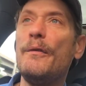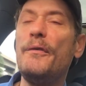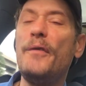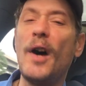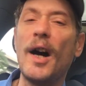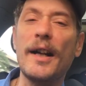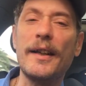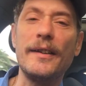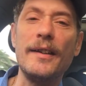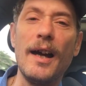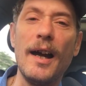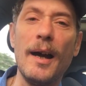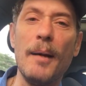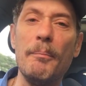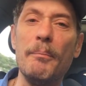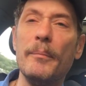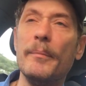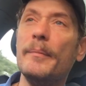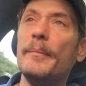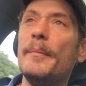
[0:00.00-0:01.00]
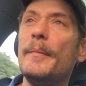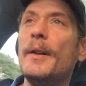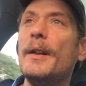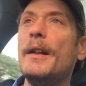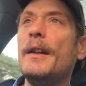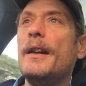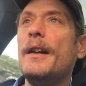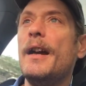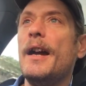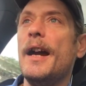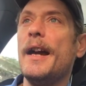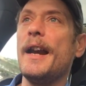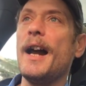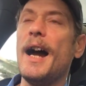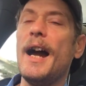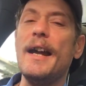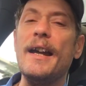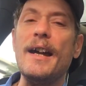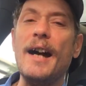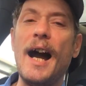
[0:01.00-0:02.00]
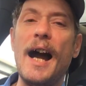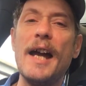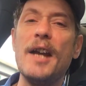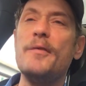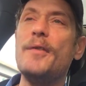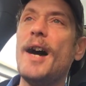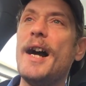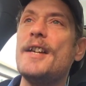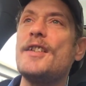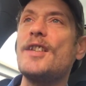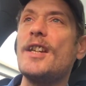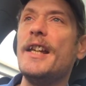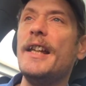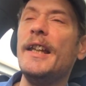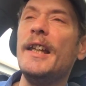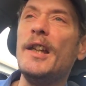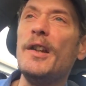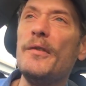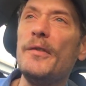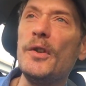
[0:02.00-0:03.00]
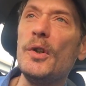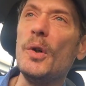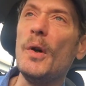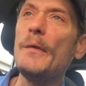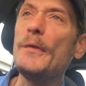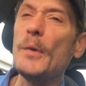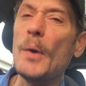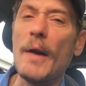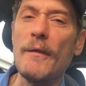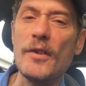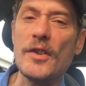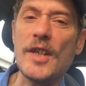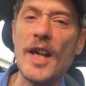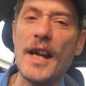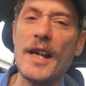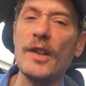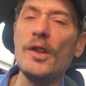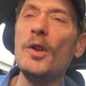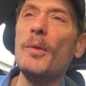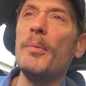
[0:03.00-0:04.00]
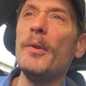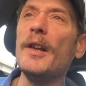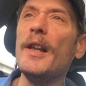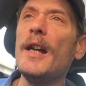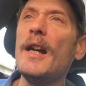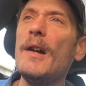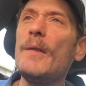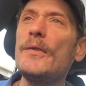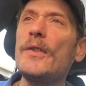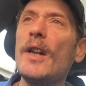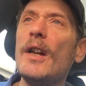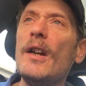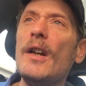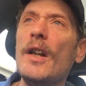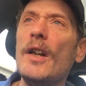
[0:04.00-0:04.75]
Fuck them. And I advise any of you, if you ever take an Uber Lyft,